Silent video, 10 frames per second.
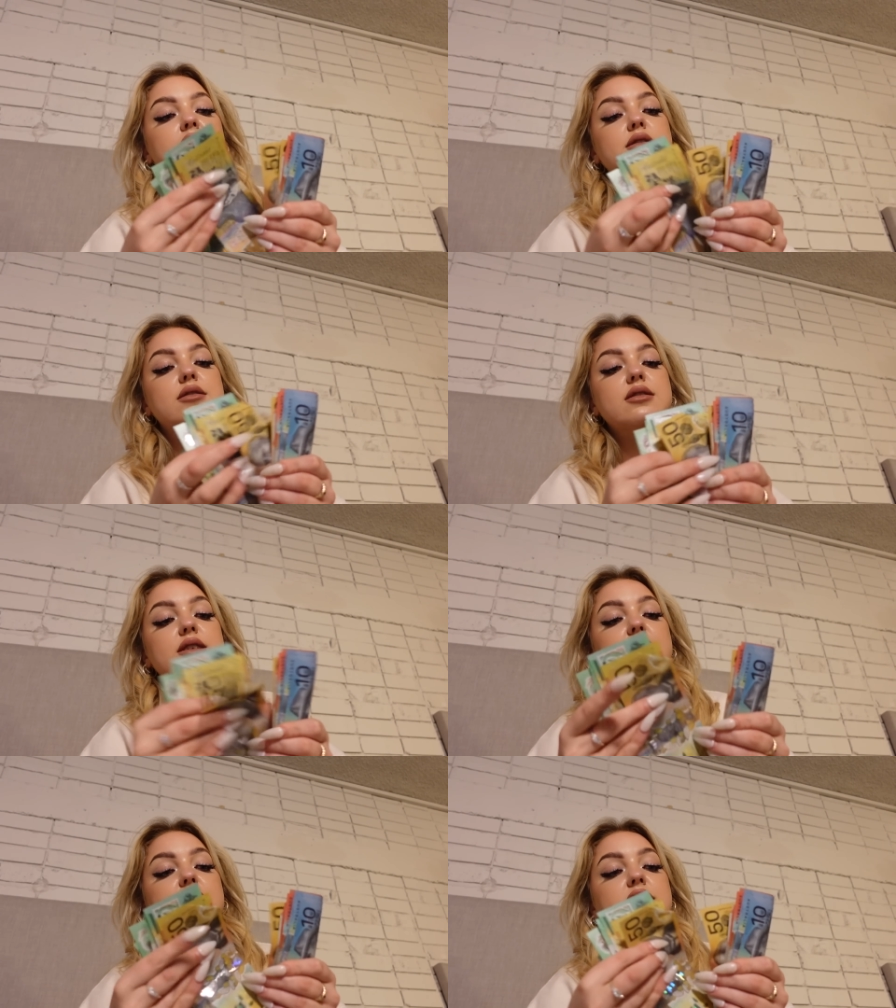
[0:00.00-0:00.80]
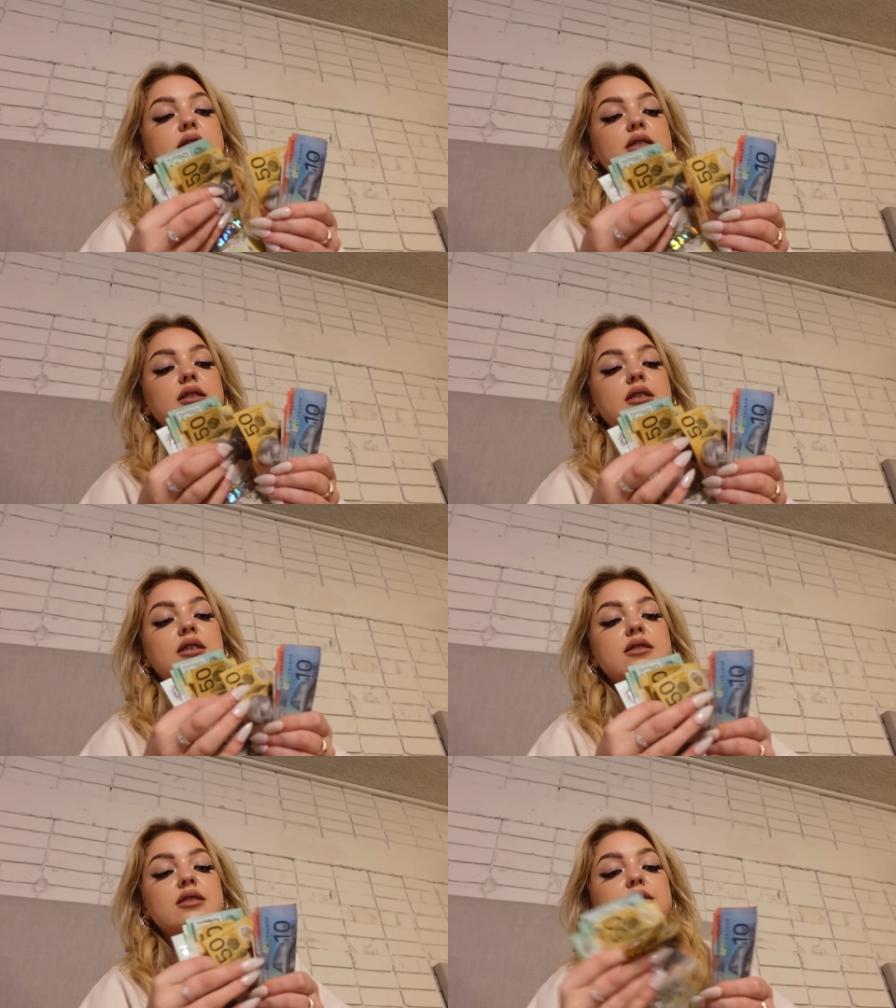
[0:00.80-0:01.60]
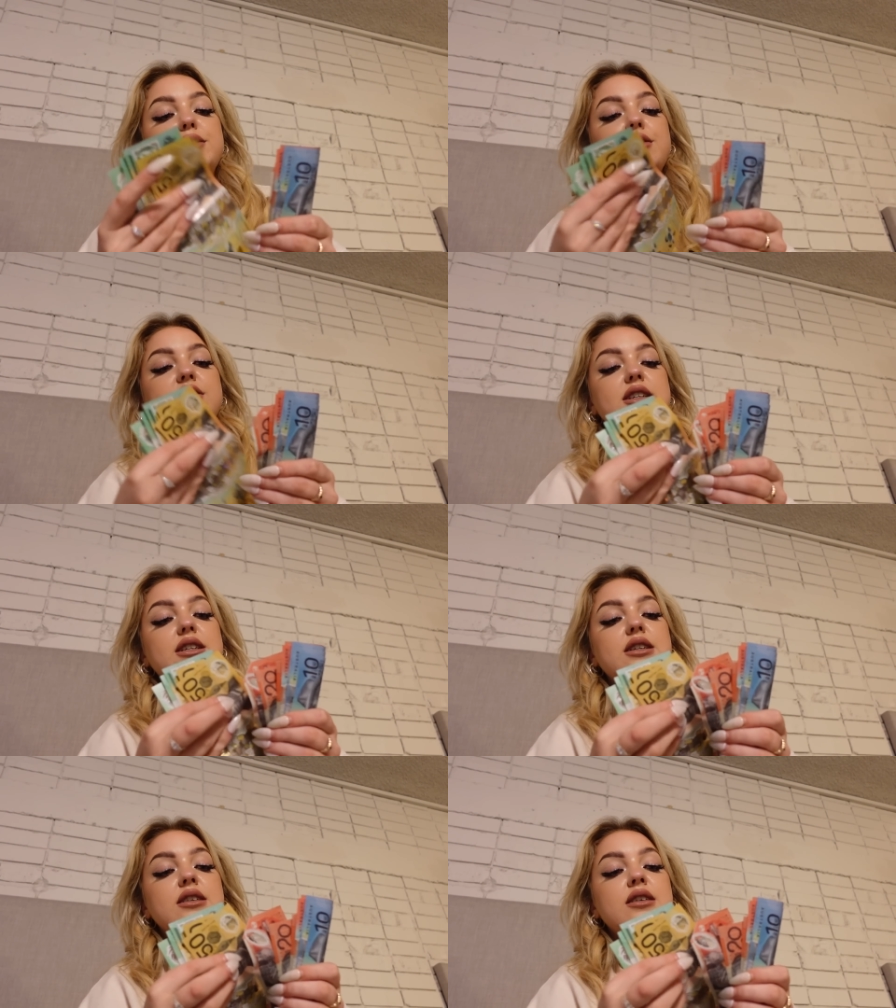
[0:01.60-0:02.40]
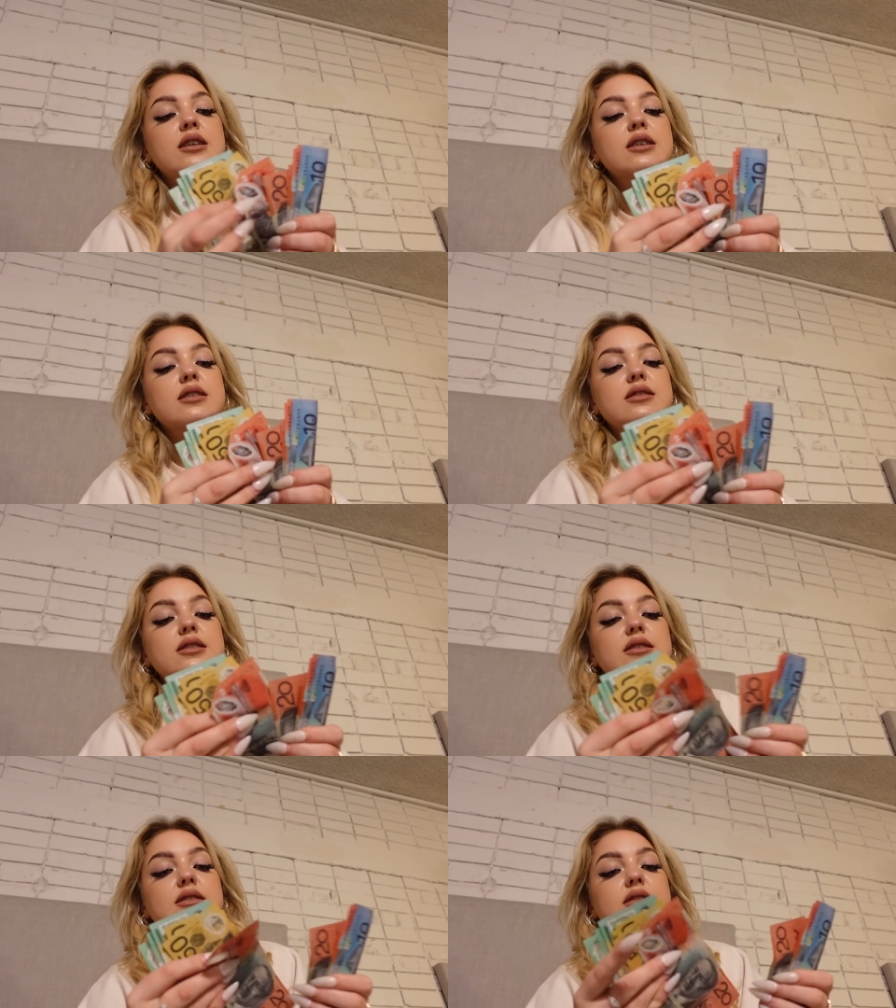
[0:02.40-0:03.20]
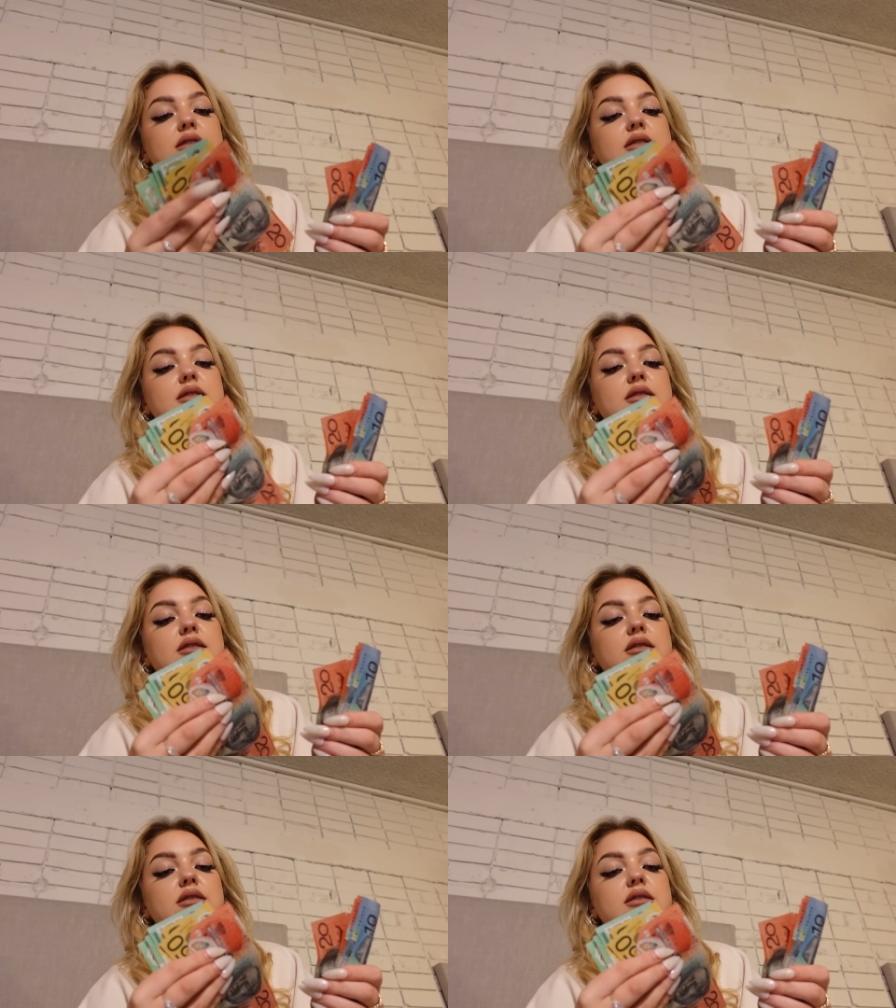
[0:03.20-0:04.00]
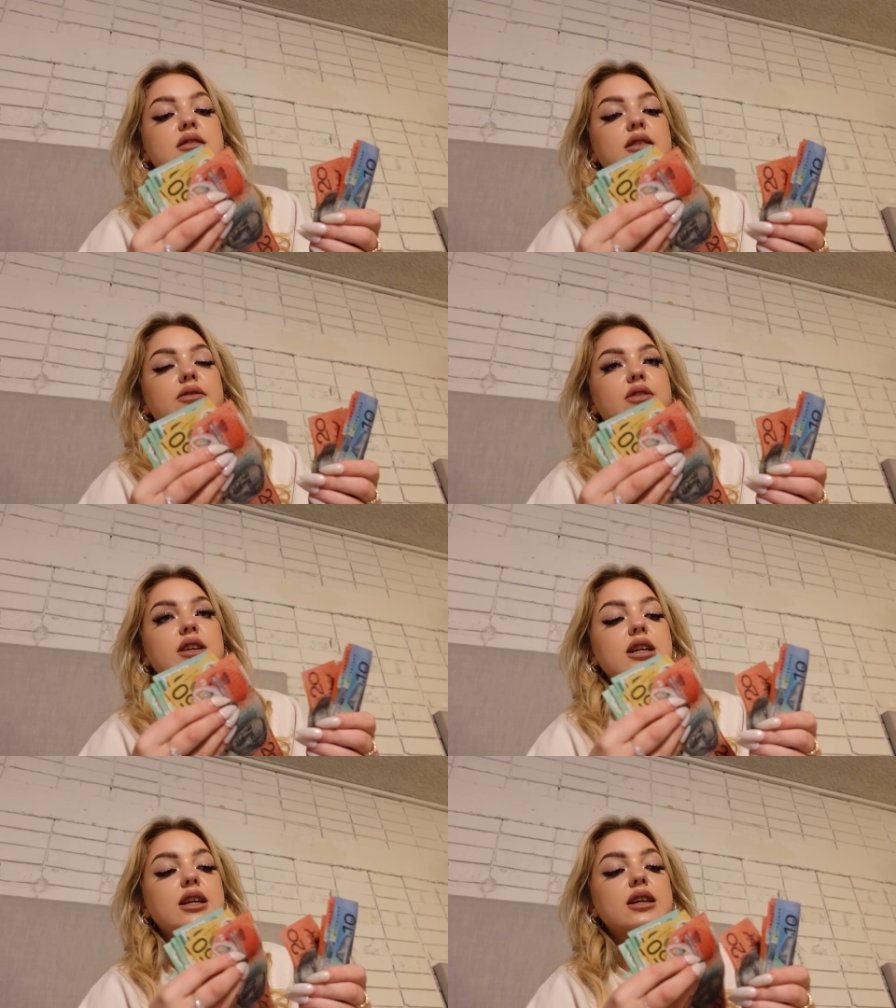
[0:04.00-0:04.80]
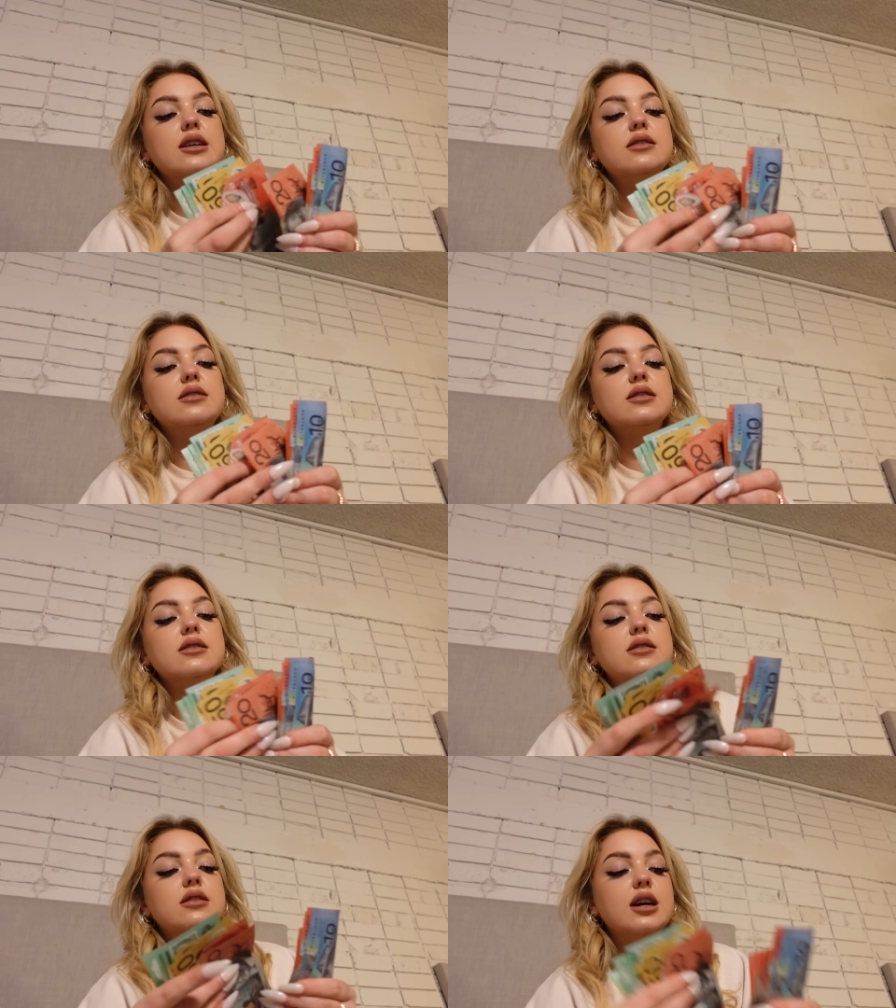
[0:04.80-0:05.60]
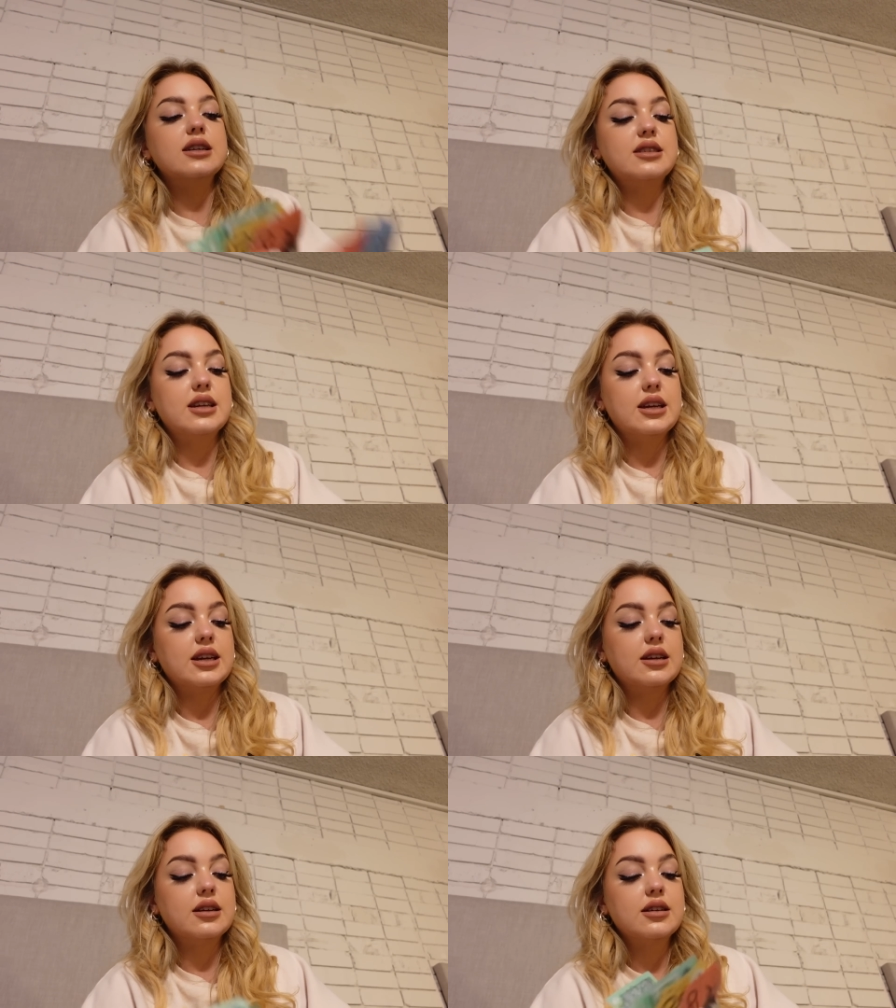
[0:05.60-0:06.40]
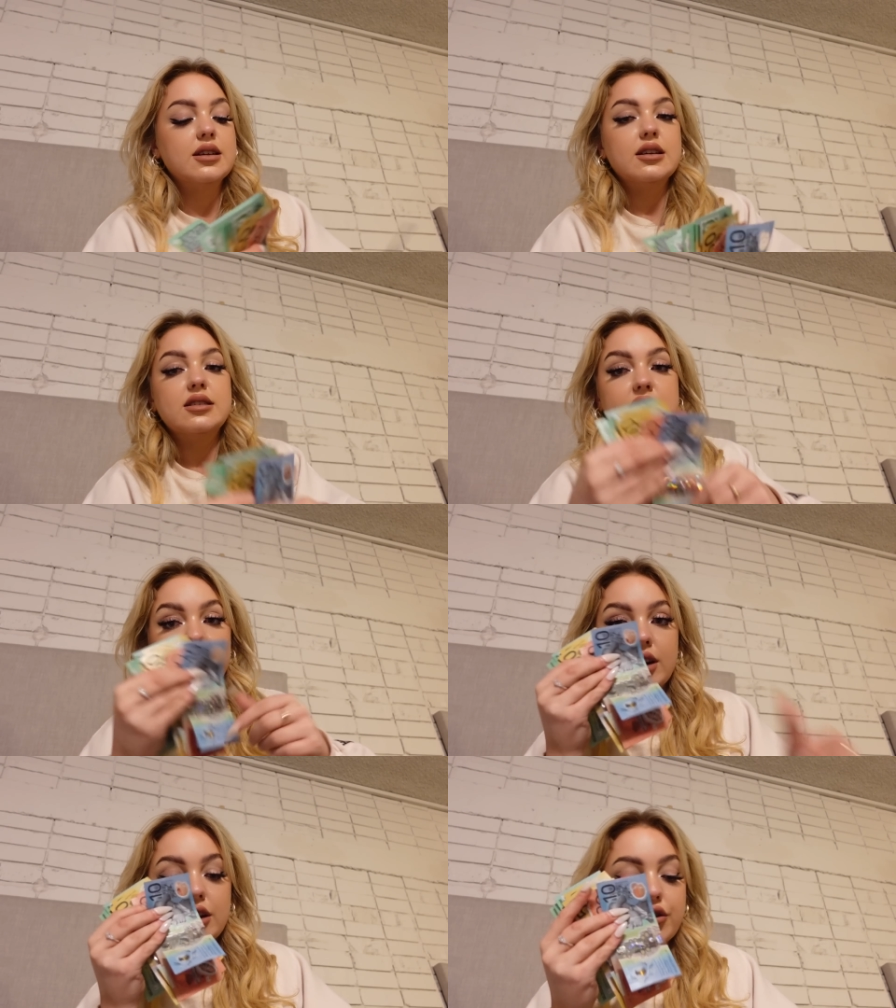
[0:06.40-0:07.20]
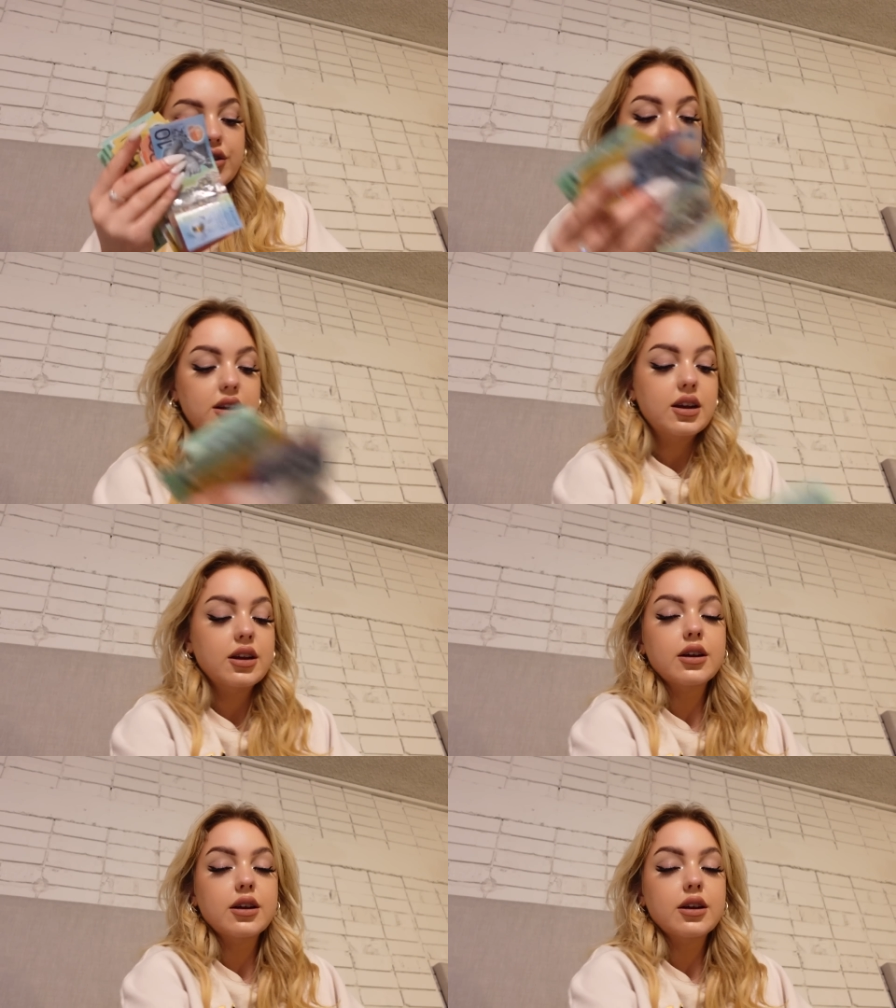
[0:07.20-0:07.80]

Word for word: six, six fifty, six seventy, six ninety, seven hundred,